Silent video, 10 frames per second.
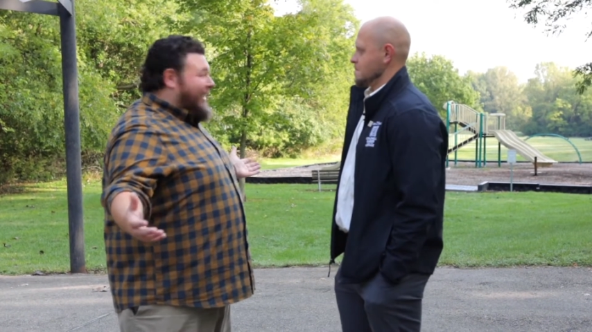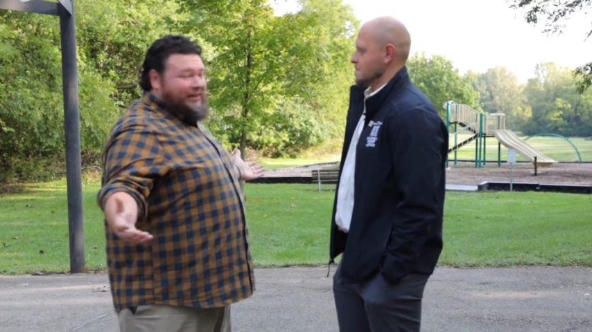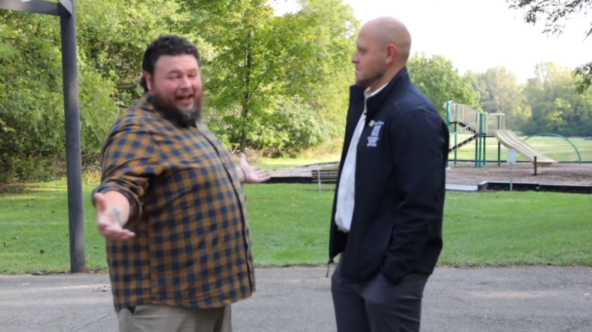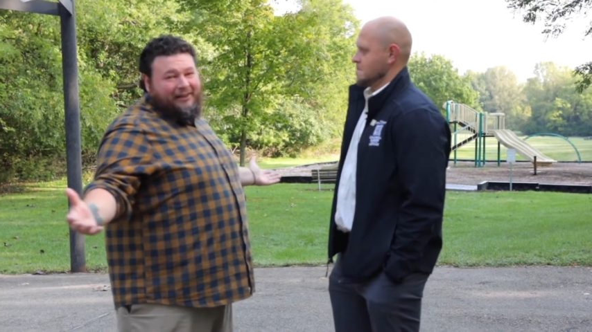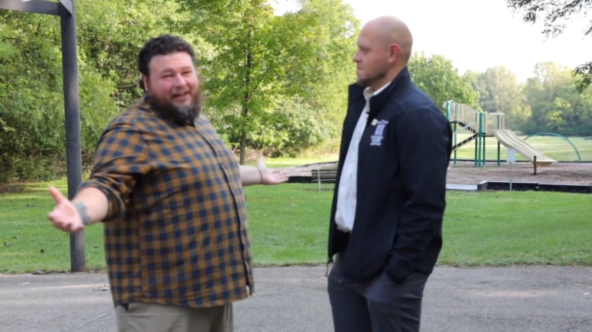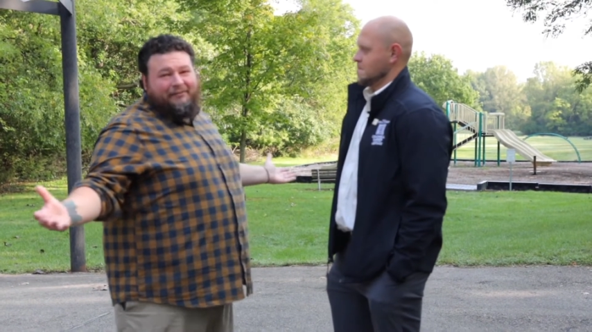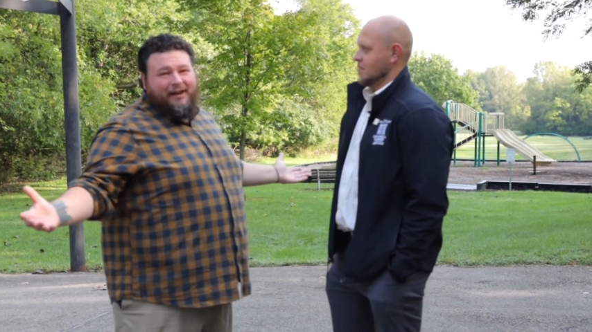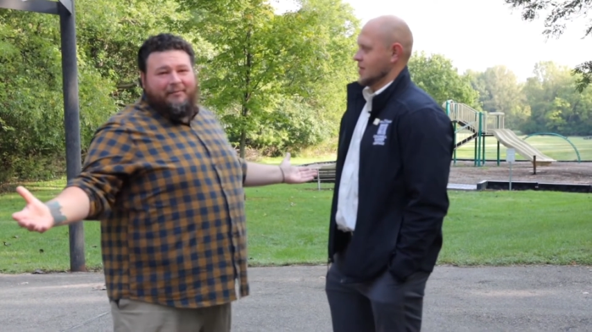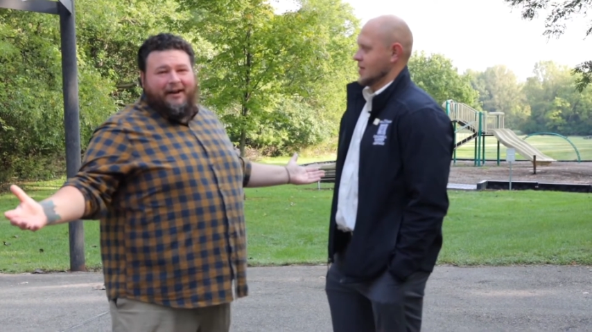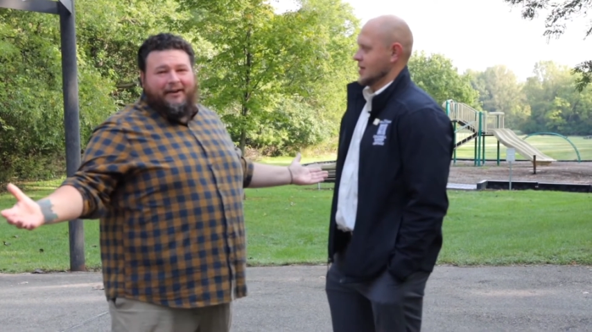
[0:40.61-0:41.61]
Speaker 1: I, I
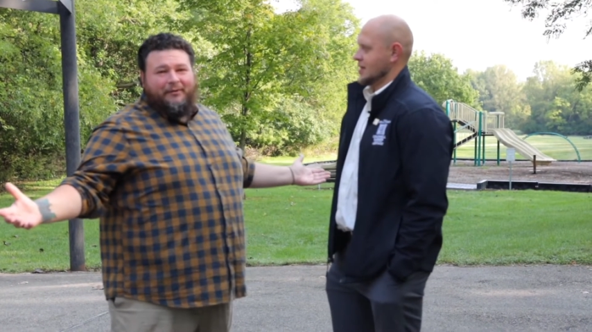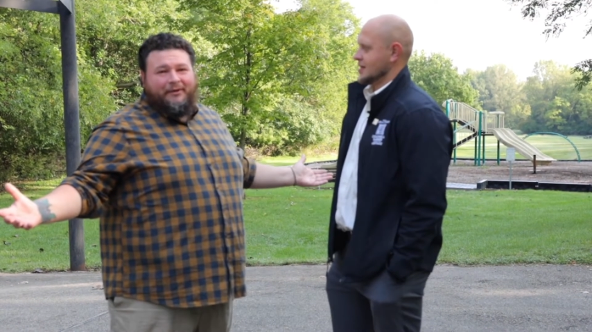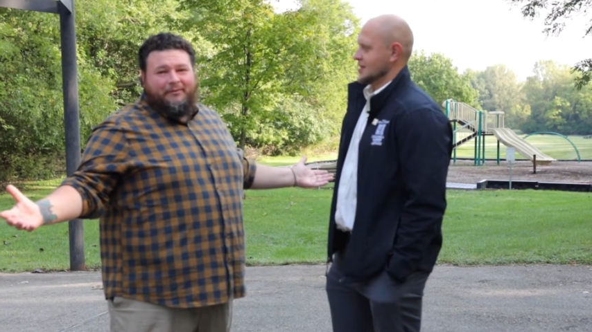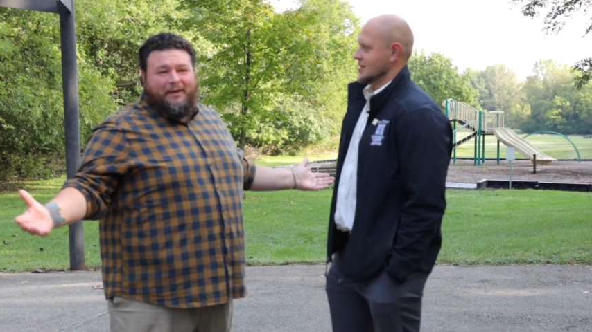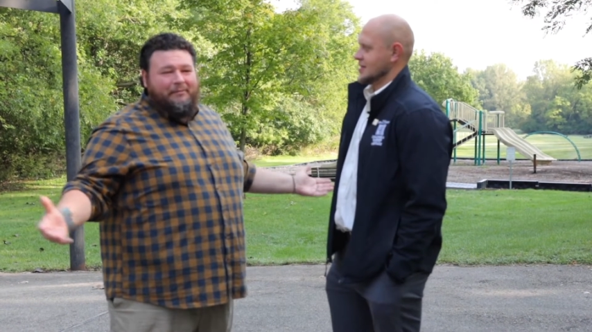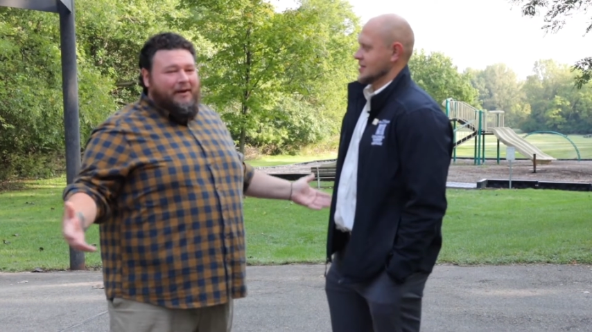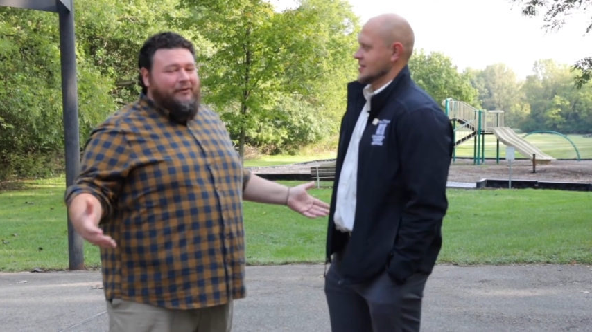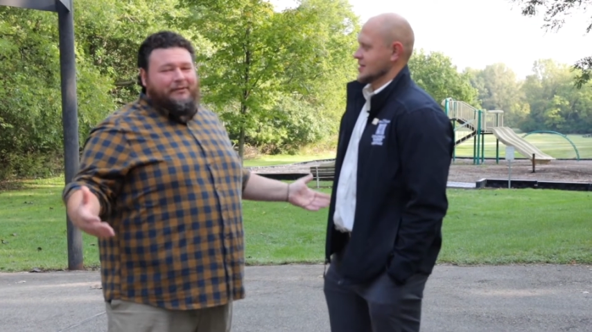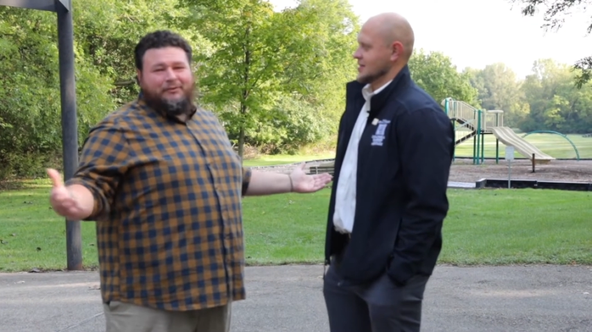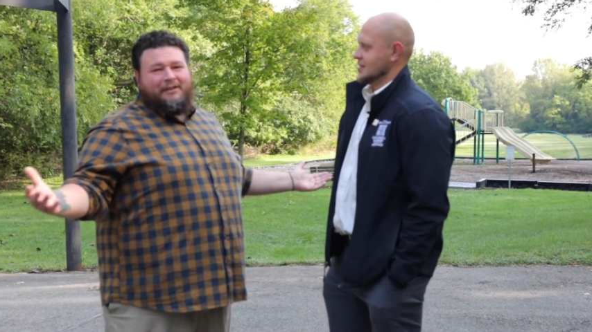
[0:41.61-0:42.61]
love coming out here. We, me and my
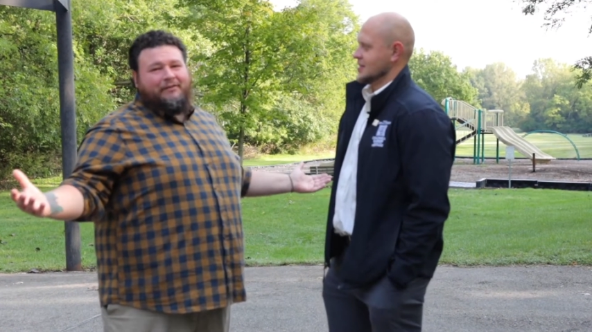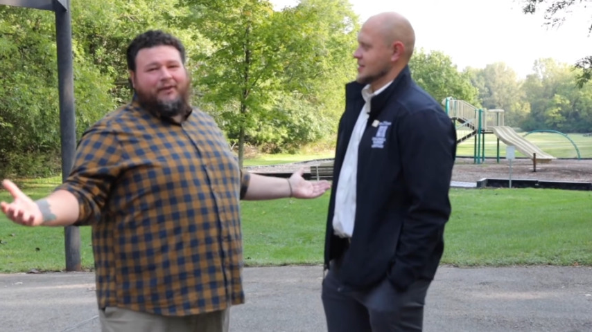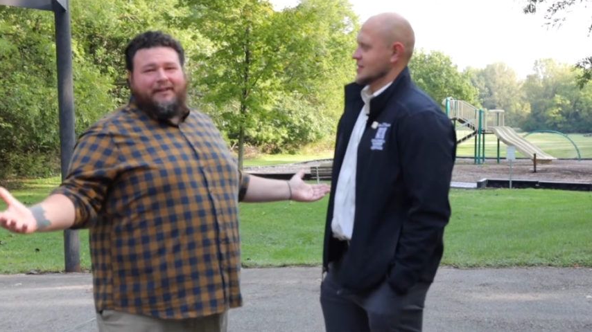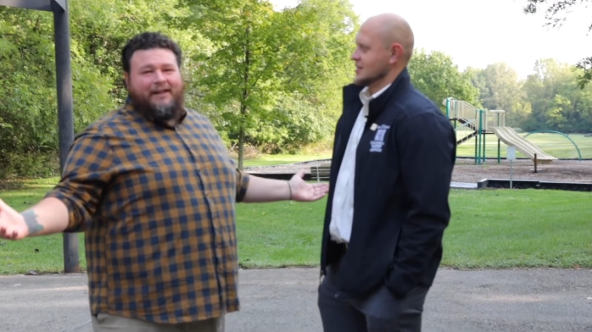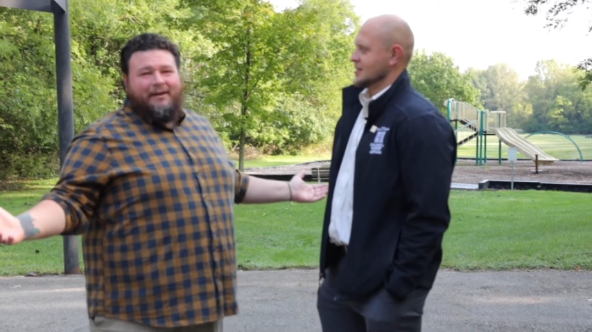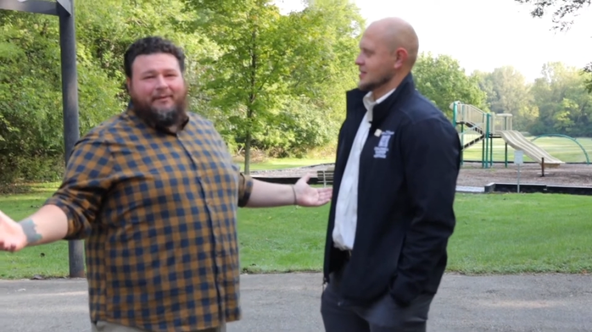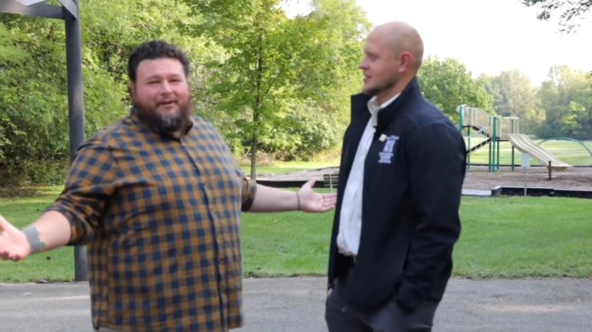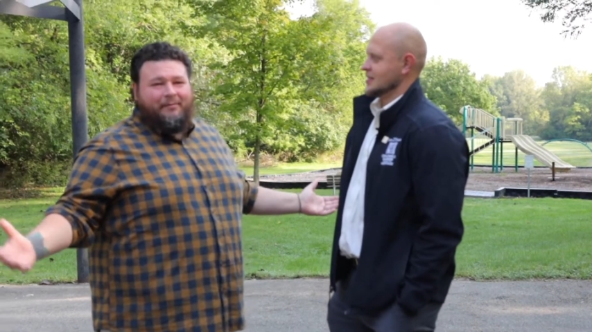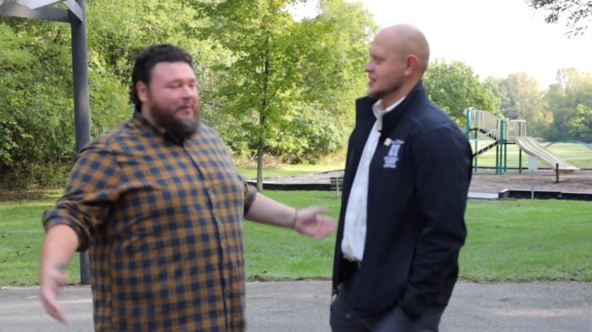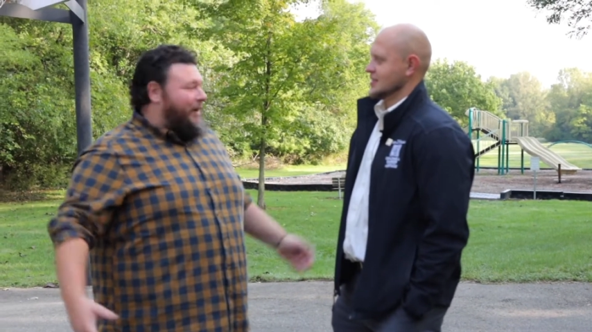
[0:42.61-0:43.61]
friends, we used to have a great time
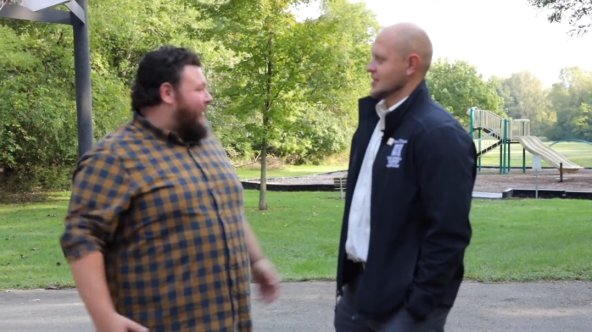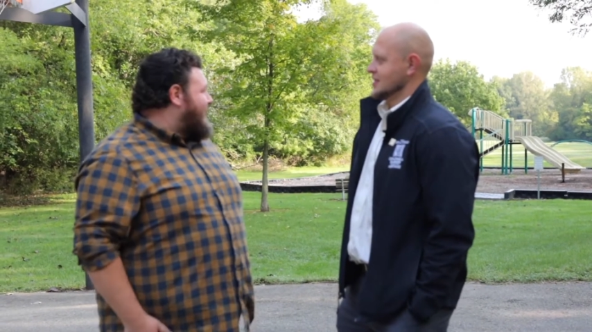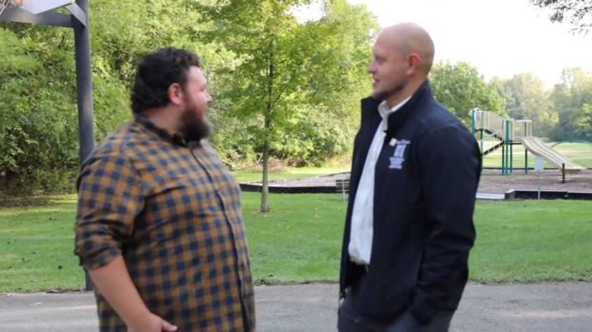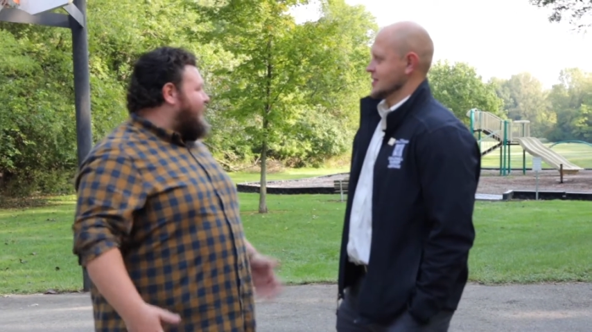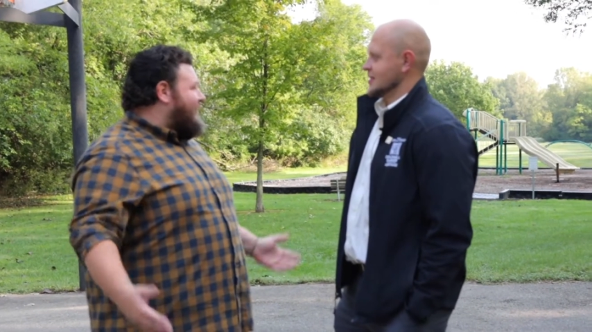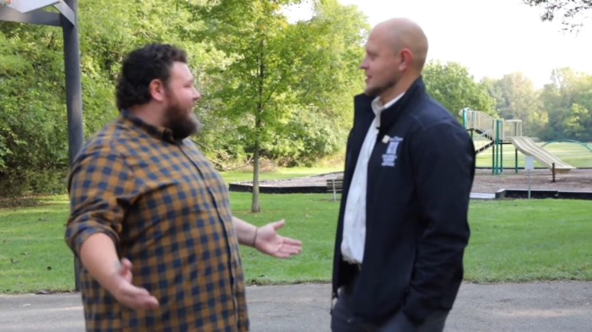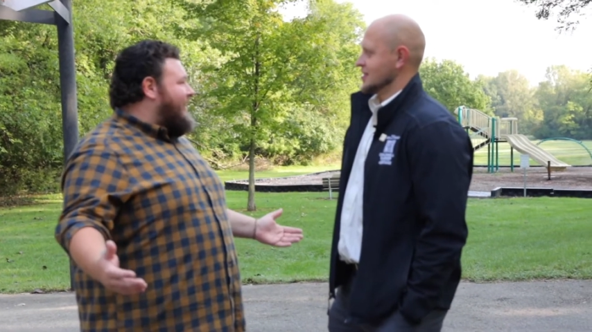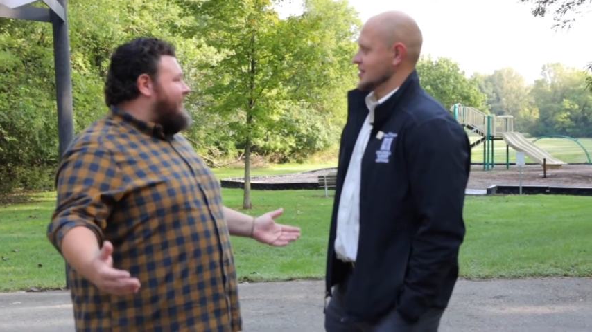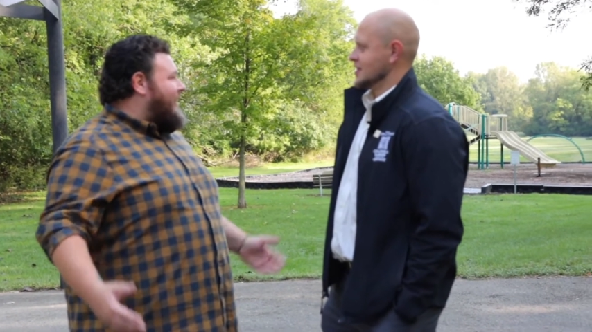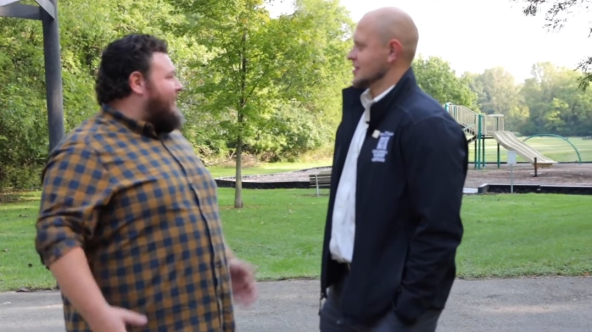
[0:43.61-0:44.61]
here. But since
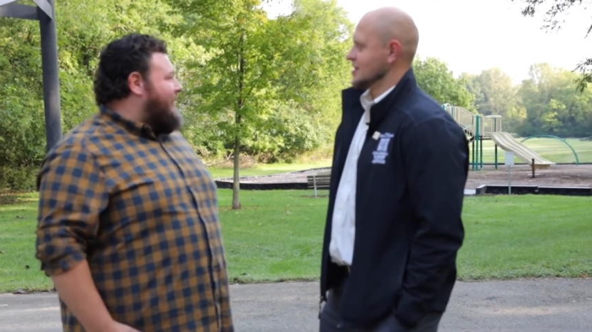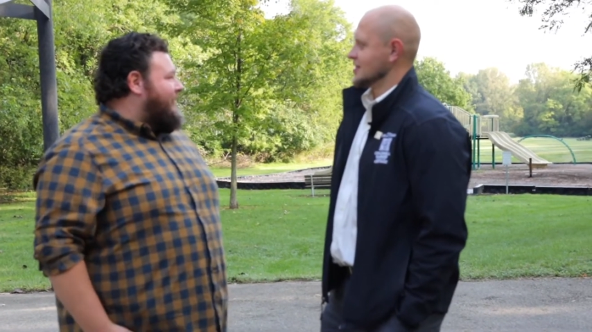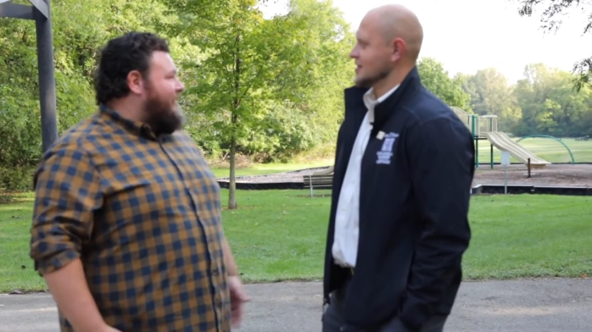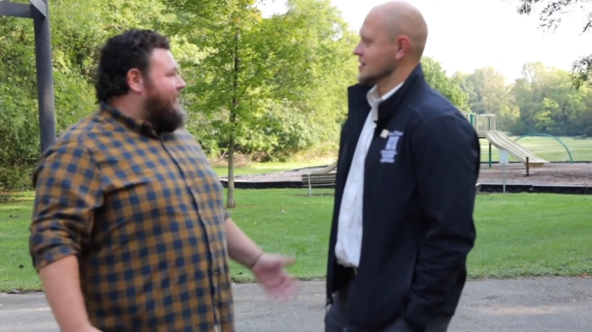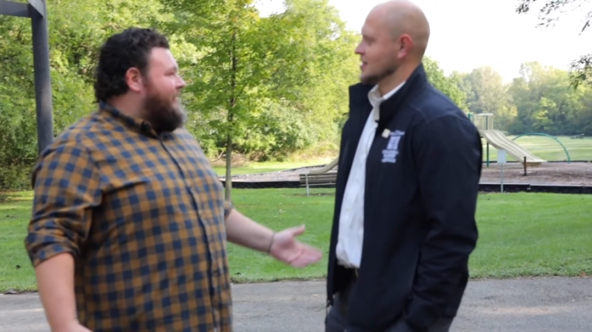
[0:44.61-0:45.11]
then, it's kind of,